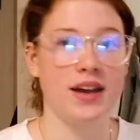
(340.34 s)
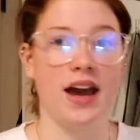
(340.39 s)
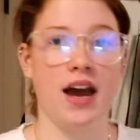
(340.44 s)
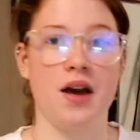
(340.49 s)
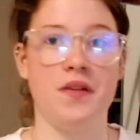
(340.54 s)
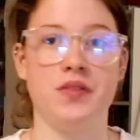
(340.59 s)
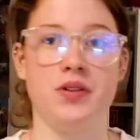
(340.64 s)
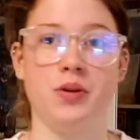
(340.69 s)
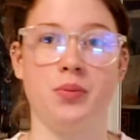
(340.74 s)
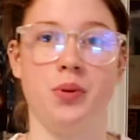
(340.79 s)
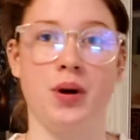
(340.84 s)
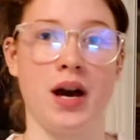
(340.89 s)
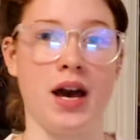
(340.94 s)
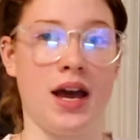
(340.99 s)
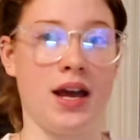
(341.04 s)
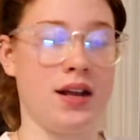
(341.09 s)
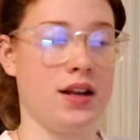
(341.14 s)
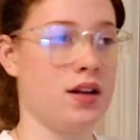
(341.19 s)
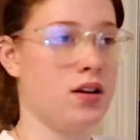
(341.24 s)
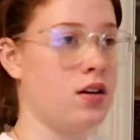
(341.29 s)
have to
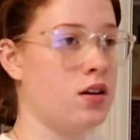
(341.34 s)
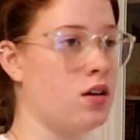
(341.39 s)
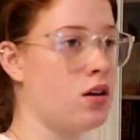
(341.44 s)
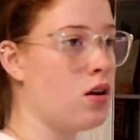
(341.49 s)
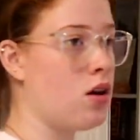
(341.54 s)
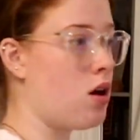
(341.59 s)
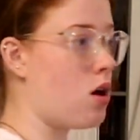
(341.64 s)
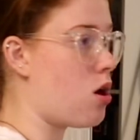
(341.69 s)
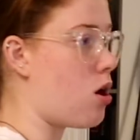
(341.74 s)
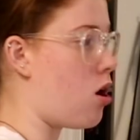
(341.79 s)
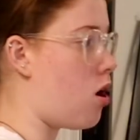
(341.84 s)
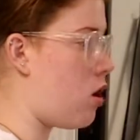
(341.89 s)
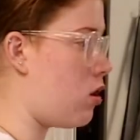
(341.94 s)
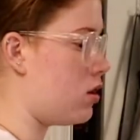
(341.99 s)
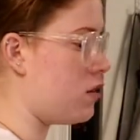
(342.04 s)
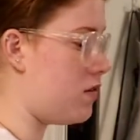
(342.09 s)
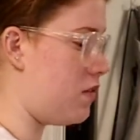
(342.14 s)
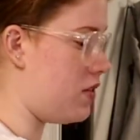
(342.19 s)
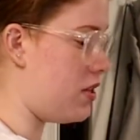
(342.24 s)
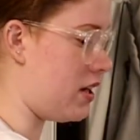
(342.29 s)
put
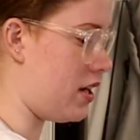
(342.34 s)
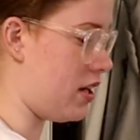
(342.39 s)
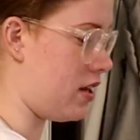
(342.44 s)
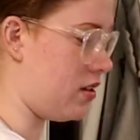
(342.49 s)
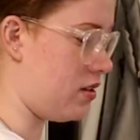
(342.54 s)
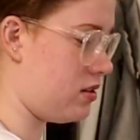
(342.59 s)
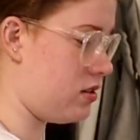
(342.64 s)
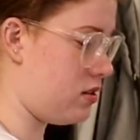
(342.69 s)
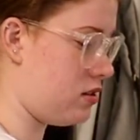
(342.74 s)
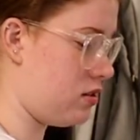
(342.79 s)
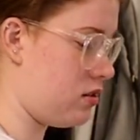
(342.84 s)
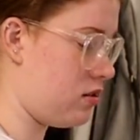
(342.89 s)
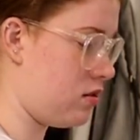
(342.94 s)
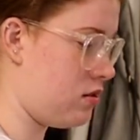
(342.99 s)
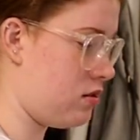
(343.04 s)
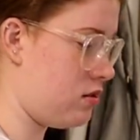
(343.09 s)
all of this